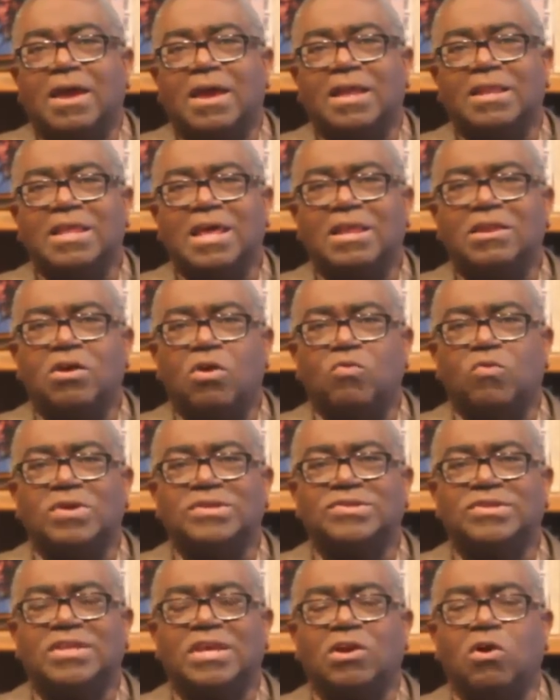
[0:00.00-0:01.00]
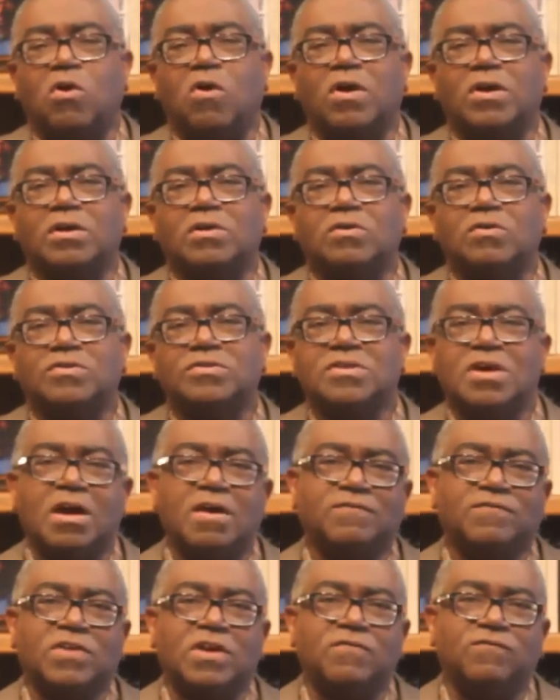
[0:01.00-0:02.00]
And then there was the Articles
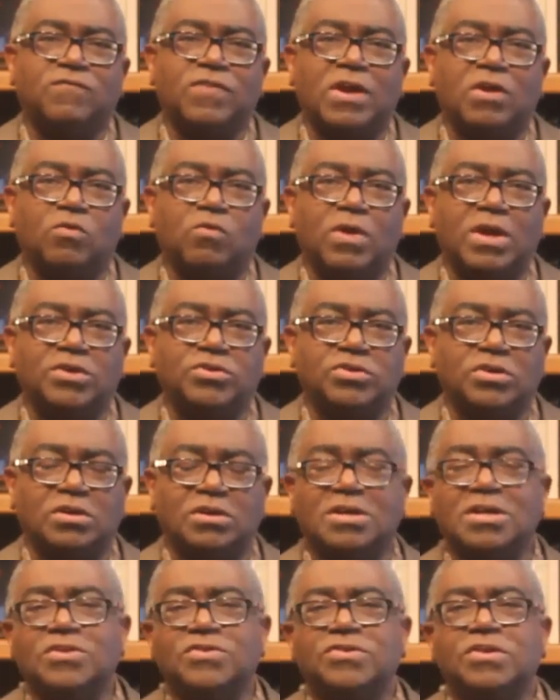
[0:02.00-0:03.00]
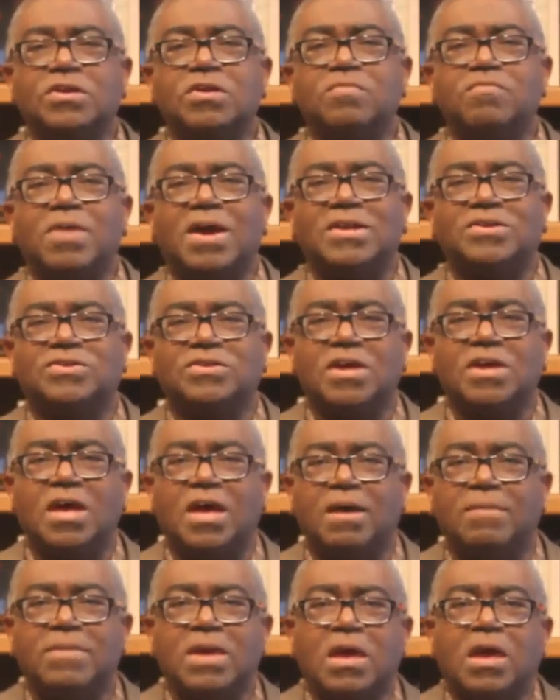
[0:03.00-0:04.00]
of Confederation, considered by
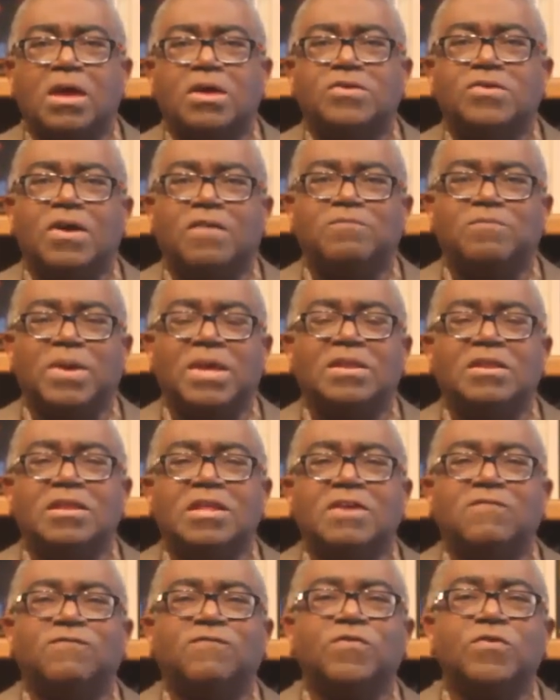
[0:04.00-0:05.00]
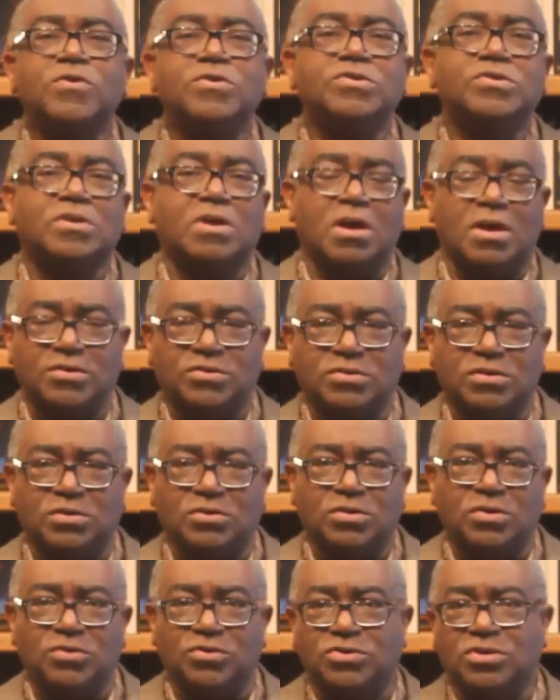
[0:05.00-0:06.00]
some to have been the first
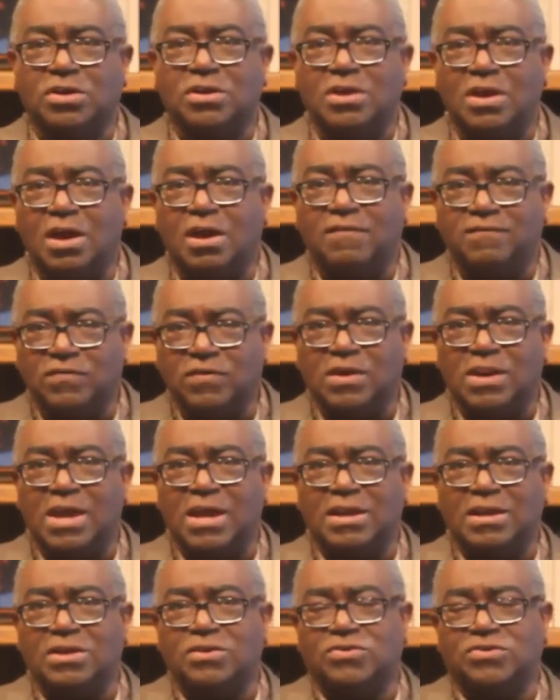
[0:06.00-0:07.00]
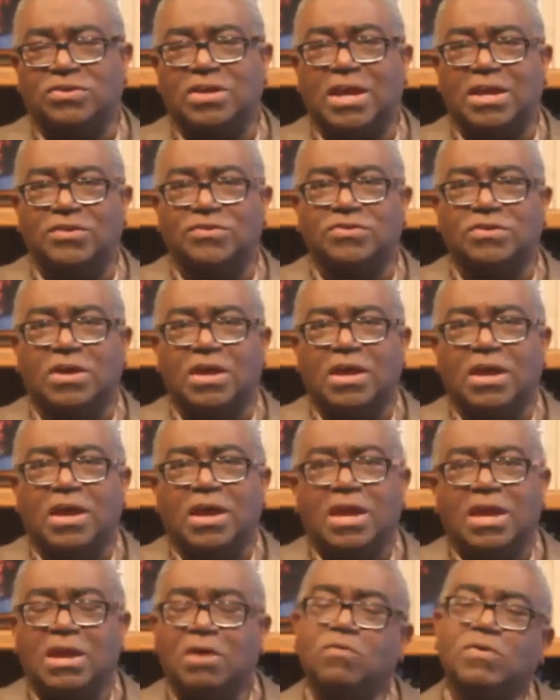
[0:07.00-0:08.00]
Constitution of the United States.
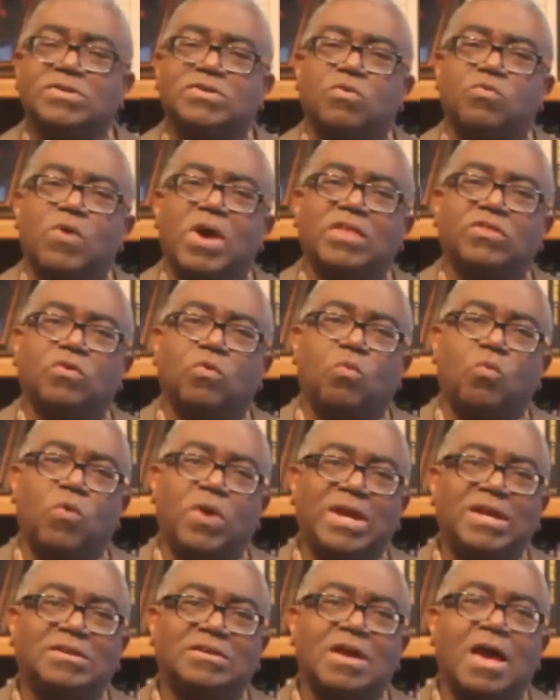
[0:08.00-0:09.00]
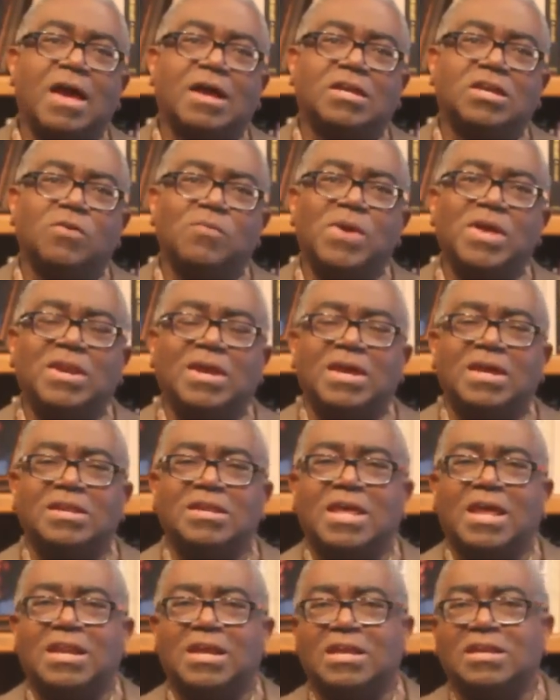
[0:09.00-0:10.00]
It was a rather weak document in
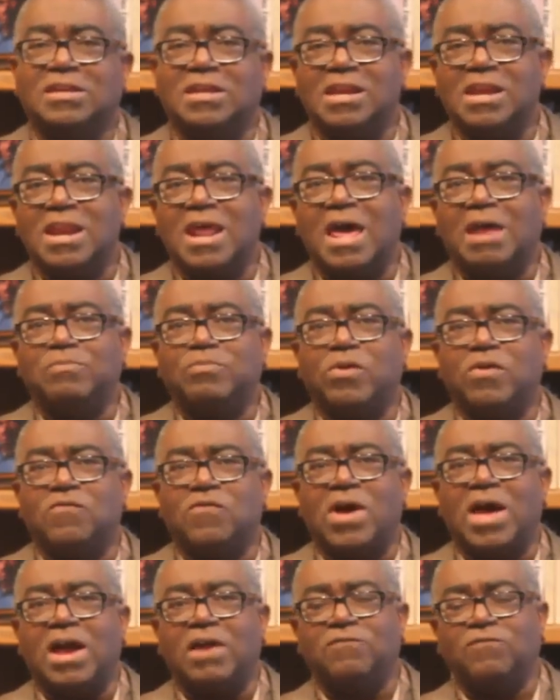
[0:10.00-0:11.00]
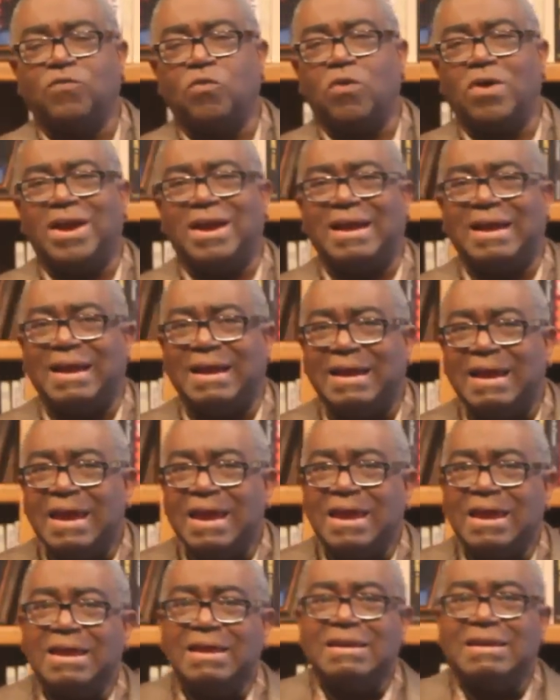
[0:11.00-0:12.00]
that it did not provide for a
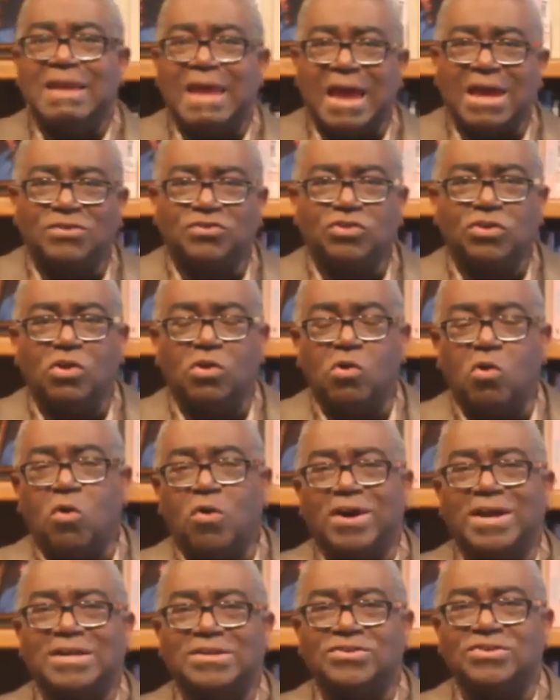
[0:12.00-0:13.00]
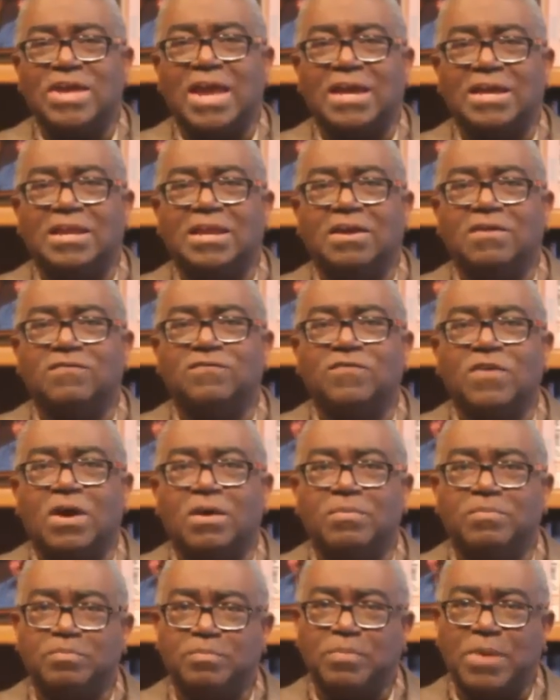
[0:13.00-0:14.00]
national or executive
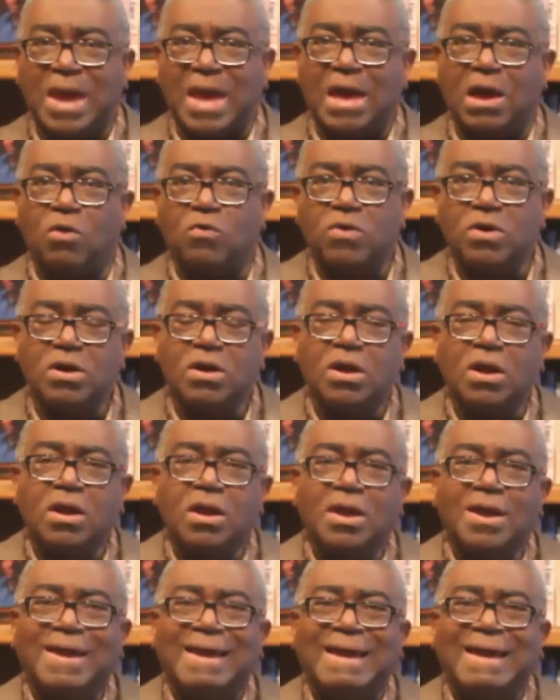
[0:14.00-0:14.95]
uh, power